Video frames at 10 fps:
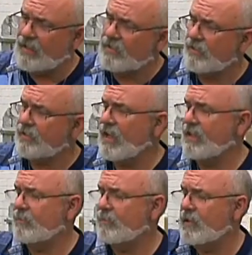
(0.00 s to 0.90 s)
it so it
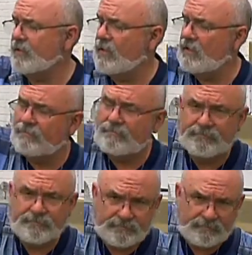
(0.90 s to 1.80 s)
stands up on its own.
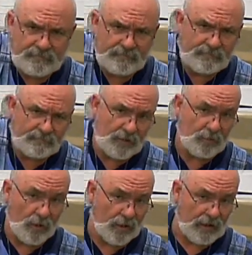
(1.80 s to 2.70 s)
It doesn't
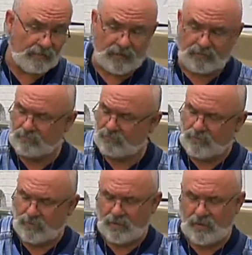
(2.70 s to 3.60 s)
work out.
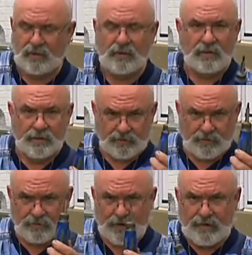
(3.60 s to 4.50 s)

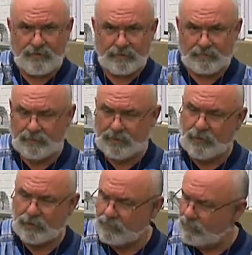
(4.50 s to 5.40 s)
Screwdriver with multiple